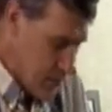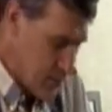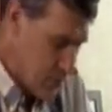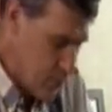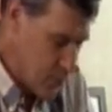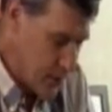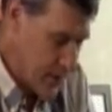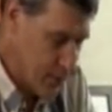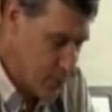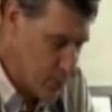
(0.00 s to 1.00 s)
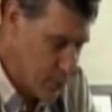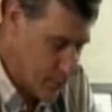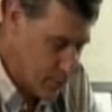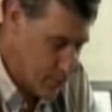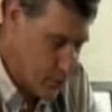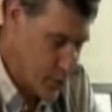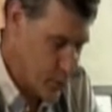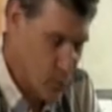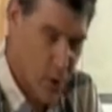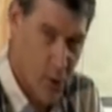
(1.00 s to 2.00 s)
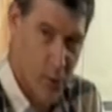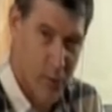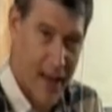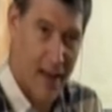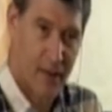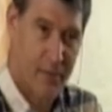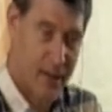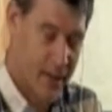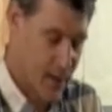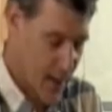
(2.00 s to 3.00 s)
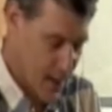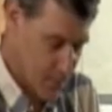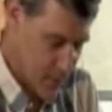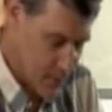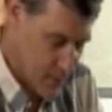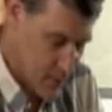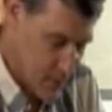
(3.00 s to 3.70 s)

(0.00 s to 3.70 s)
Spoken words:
to believe a proof, which arose out of the Enlightenment.